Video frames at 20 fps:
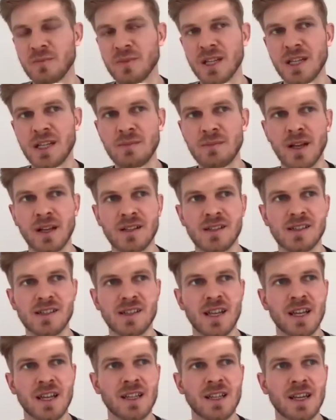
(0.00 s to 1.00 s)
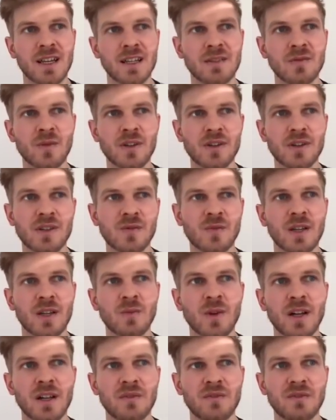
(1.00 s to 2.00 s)
me an email saying that it works
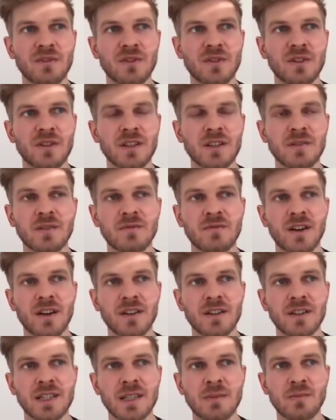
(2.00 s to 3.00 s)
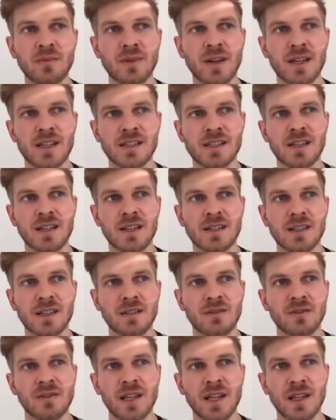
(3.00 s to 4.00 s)
quite well for even very deep ResNets
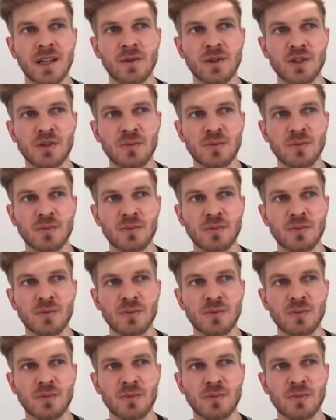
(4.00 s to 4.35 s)
and on language